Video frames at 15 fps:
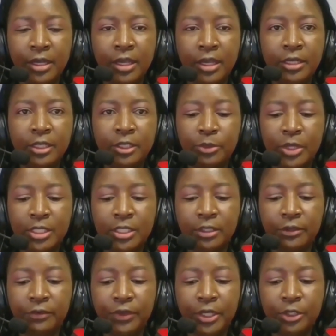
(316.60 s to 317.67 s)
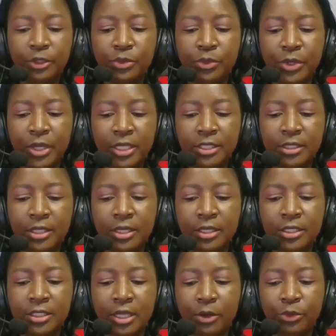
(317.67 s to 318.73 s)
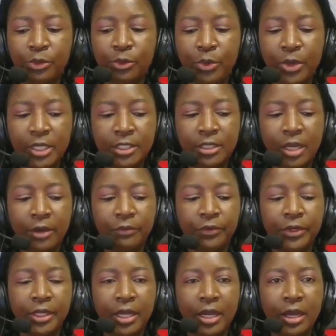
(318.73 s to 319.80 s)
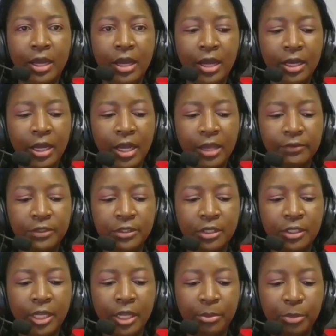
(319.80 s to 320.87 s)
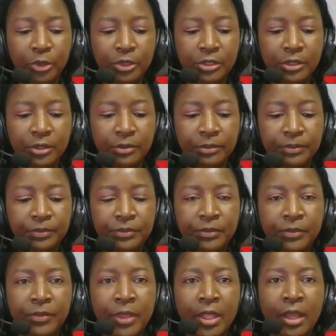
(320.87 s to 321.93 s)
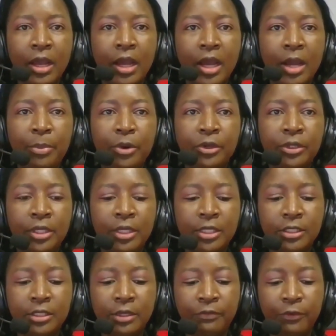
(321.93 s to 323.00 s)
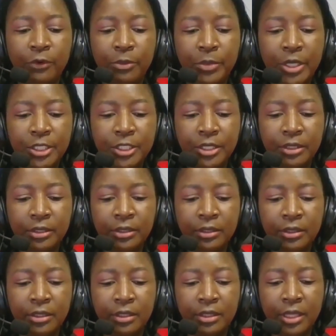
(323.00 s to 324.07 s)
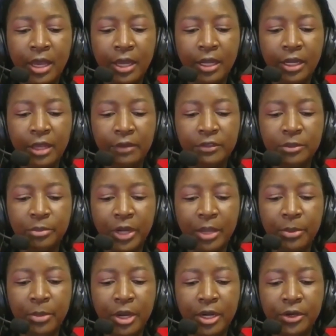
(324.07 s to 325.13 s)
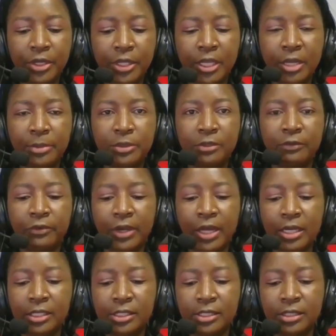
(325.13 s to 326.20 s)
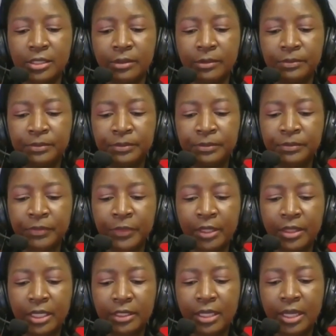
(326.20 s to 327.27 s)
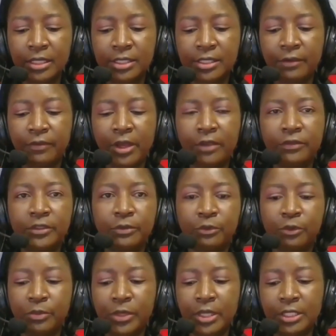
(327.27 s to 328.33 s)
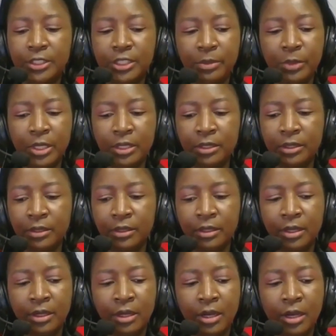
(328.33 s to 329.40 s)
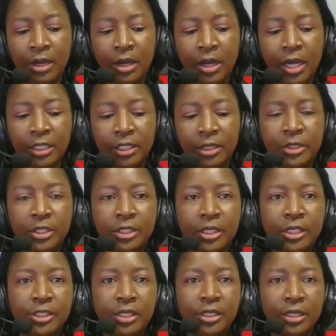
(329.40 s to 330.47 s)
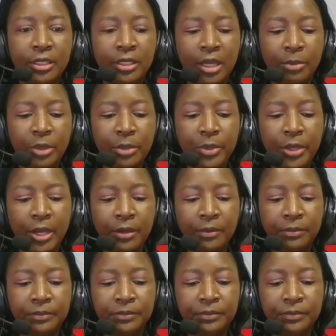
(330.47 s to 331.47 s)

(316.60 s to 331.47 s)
and it was referred to as the Southwest Africa Archives Depot. Upon its formation, the archives primarily kept files that had survived from the German administration in Namibia,